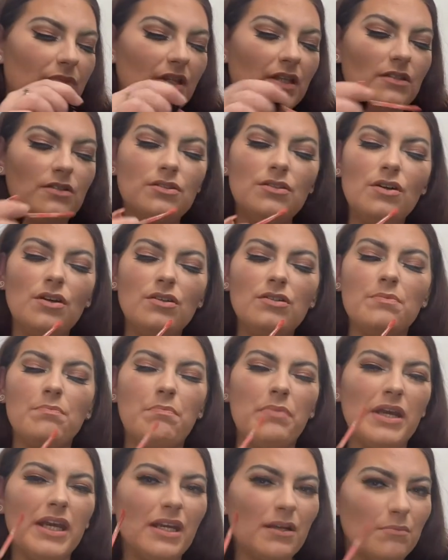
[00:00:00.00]
Not as
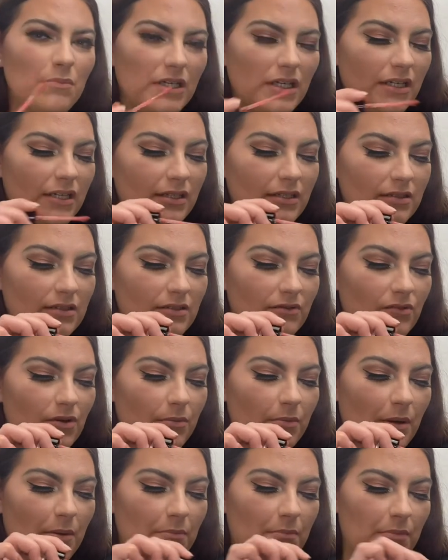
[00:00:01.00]
pigmented as I
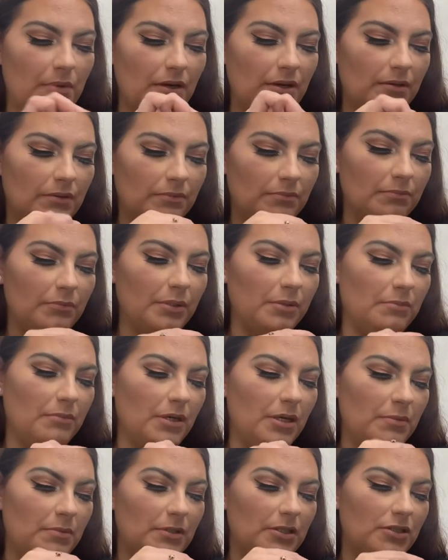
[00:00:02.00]
remember, but
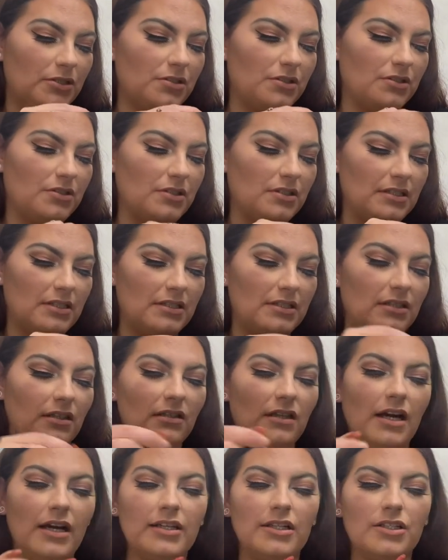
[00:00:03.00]
maybe it's just because it's a
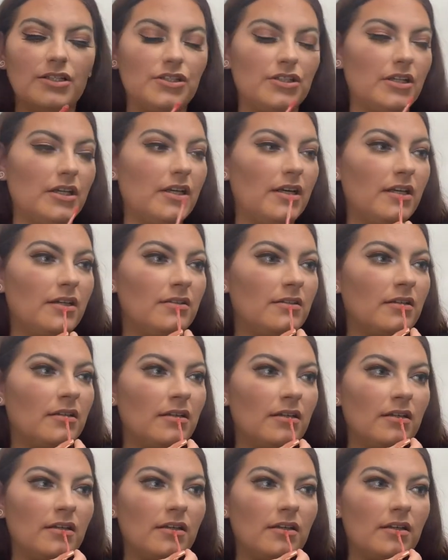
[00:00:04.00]
lighter shade.
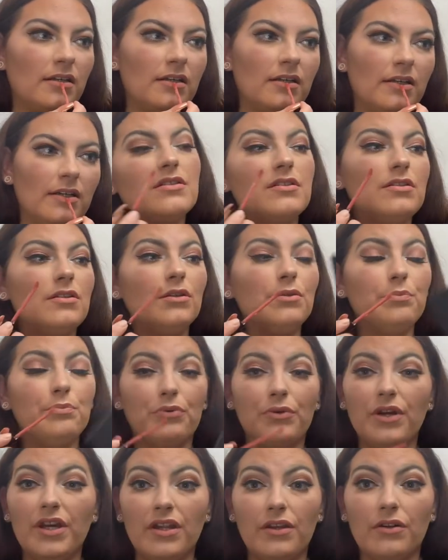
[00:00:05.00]
Still
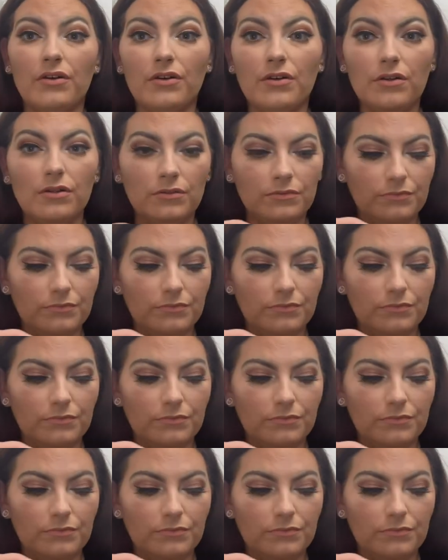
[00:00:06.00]
pretty though.